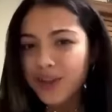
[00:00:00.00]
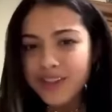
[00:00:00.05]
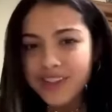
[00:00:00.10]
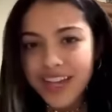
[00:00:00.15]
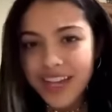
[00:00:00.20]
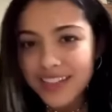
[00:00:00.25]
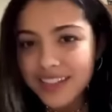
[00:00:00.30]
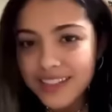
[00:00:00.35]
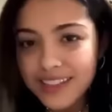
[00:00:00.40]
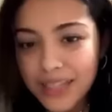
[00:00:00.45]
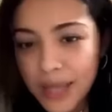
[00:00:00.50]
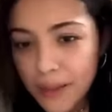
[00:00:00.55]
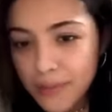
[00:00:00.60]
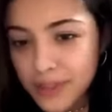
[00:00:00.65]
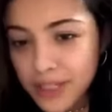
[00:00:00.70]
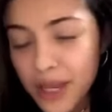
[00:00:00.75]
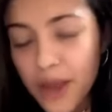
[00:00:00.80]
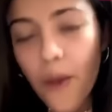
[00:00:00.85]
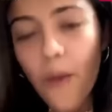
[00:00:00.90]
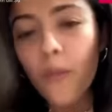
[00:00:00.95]
Change the
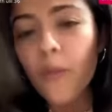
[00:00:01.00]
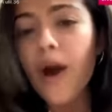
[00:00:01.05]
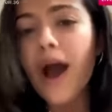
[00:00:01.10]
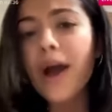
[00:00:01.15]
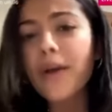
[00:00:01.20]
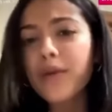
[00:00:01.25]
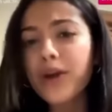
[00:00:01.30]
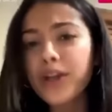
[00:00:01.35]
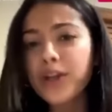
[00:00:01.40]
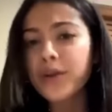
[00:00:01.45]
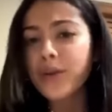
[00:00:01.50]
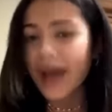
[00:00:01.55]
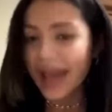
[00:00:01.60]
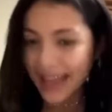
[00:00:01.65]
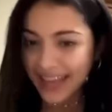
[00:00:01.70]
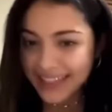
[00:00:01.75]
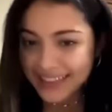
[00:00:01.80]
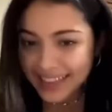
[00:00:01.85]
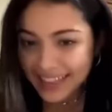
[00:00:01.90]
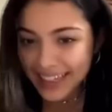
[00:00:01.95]
subject. Why were you
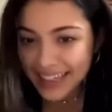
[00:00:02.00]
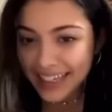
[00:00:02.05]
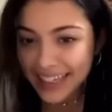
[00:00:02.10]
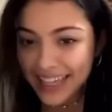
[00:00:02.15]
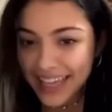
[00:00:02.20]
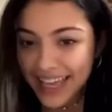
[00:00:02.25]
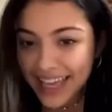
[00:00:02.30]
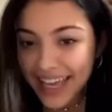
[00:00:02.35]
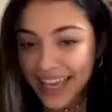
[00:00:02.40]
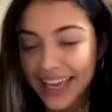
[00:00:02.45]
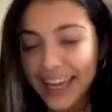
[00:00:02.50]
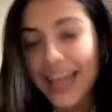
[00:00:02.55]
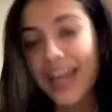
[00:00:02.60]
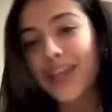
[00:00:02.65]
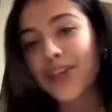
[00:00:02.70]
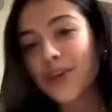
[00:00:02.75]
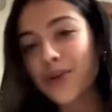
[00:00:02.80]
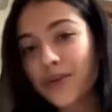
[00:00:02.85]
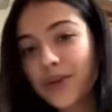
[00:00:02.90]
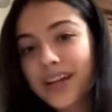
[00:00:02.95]
acting
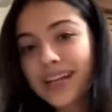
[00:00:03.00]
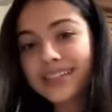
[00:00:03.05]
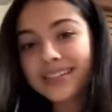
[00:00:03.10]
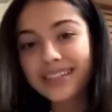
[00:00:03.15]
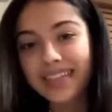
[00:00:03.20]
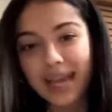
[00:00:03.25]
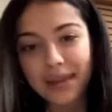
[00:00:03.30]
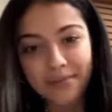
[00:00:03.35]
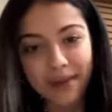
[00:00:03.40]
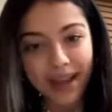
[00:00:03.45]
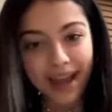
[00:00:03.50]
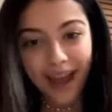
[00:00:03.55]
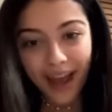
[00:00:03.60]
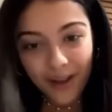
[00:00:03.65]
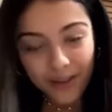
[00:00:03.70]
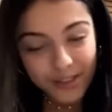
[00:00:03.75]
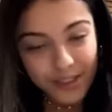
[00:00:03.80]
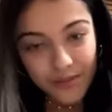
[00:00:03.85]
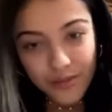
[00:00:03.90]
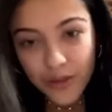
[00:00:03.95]
like you were inside my
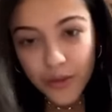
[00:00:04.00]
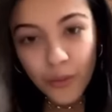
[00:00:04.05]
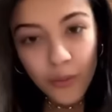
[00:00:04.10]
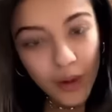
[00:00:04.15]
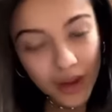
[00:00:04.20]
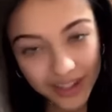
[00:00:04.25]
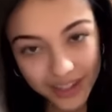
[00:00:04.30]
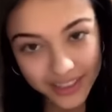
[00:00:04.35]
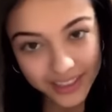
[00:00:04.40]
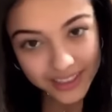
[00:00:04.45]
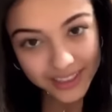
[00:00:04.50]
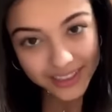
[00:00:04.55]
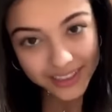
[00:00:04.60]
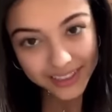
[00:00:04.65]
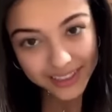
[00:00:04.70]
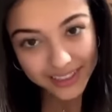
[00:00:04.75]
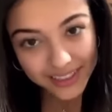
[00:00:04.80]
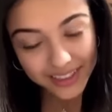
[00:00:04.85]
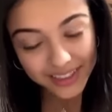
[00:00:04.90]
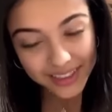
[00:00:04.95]
house if you weren't?
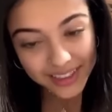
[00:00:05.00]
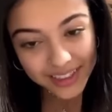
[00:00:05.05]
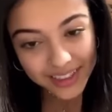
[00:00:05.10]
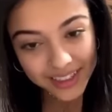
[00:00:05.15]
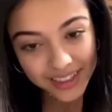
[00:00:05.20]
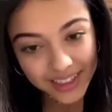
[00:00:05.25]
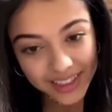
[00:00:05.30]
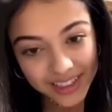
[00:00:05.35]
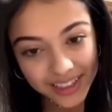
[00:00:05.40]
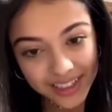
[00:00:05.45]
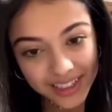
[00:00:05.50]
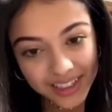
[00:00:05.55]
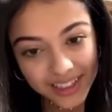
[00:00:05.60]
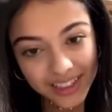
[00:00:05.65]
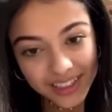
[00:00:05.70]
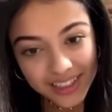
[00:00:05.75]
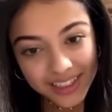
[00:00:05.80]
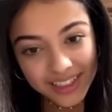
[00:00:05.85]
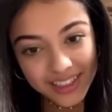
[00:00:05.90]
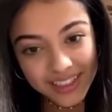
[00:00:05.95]
Girl, I went
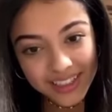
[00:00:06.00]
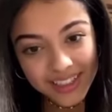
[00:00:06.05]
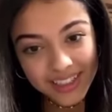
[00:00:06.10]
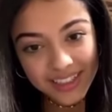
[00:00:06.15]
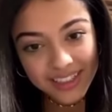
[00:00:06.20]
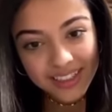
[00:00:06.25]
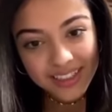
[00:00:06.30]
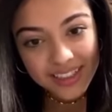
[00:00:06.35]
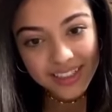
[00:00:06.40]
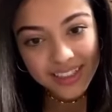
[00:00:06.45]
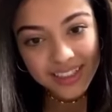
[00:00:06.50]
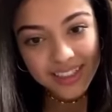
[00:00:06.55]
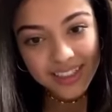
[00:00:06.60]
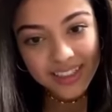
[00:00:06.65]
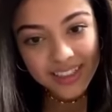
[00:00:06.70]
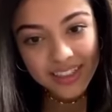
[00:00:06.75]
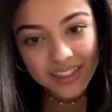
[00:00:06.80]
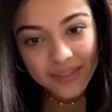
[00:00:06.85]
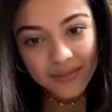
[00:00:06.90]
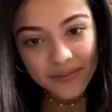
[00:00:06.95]
inside your house. I got
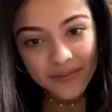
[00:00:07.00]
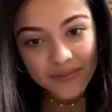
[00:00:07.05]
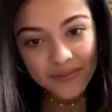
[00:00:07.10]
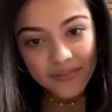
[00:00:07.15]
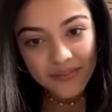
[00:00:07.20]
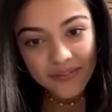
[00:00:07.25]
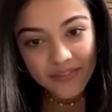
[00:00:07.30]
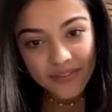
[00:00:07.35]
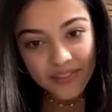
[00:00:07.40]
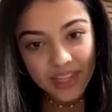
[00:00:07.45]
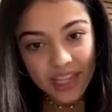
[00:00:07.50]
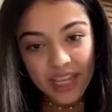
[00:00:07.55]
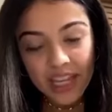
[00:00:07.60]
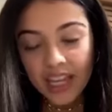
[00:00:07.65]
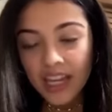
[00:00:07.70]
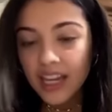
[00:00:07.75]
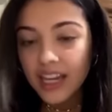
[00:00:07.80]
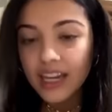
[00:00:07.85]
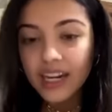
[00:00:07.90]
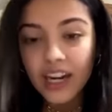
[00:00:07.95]
your shirt.
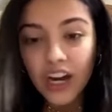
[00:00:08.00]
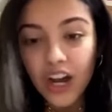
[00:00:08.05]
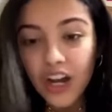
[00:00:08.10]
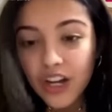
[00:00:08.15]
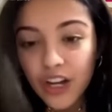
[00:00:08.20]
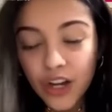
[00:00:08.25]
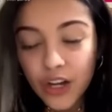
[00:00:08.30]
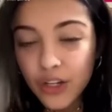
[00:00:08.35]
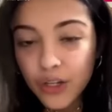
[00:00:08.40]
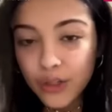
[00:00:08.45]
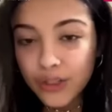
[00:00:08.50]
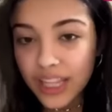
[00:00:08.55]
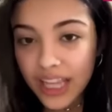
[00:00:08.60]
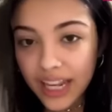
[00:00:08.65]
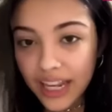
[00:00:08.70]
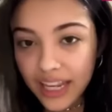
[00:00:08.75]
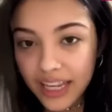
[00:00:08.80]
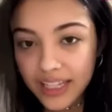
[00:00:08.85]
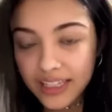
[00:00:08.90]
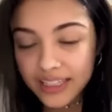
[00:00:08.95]
Girl, no, you
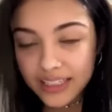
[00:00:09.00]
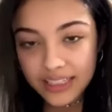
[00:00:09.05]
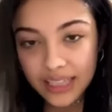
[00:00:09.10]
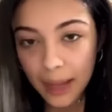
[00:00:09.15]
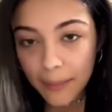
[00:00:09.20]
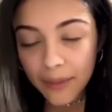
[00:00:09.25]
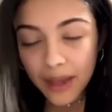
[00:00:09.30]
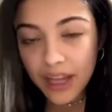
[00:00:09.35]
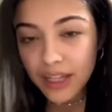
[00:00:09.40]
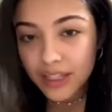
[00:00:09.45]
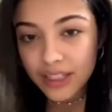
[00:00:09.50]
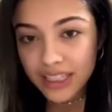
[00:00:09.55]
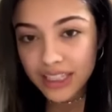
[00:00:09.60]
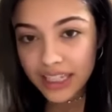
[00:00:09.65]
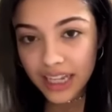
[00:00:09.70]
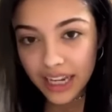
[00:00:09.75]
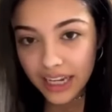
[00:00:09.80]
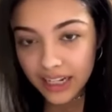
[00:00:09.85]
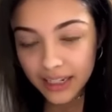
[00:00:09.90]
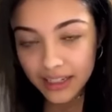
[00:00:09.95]
didn't. Stop
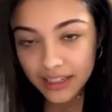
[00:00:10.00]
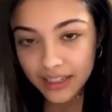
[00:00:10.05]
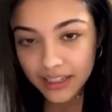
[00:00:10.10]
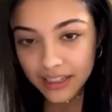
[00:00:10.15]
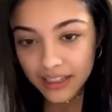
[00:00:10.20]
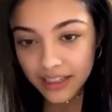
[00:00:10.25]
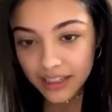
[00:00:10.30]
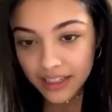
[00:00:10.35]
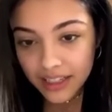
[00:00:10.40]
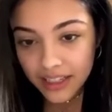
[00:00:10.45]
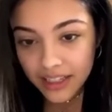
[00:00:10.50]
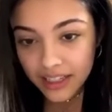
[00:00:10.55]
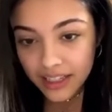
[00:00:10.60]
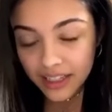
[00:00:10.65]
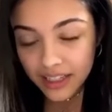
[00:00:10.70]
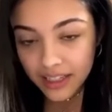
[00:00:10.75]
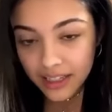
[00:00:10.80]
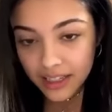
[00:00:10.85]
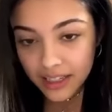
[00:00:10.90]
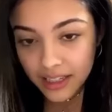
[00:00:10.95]
hallucinating.
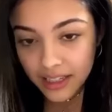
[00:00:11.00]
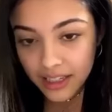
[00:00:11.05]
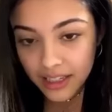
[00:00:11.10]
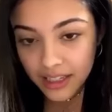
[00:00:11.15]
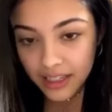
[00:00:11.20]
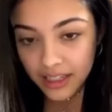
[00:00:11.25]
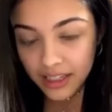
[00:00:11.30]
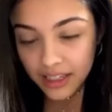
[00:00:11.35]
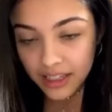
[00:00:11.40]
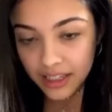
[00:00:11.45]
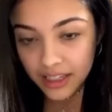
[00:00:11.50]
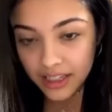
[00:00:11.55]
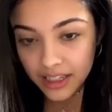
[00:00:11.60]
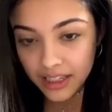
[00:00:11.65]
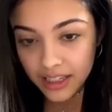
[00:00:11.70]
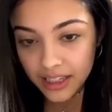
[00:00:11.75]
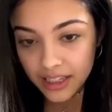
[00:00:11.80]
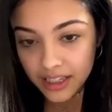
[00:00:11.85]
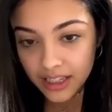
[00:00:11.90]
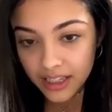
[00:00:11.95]
I love you so
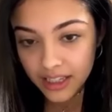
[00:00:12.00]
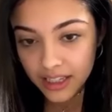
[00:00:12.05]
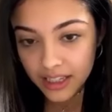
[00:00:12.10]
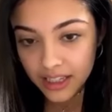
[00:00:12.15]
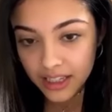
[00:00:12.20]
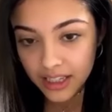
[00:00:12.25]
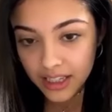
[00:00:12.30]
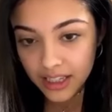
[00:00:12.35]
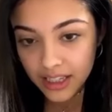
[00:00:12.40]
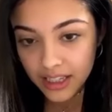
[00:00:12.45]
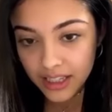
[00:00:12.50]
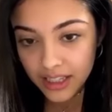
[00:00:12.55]
much, Marlo.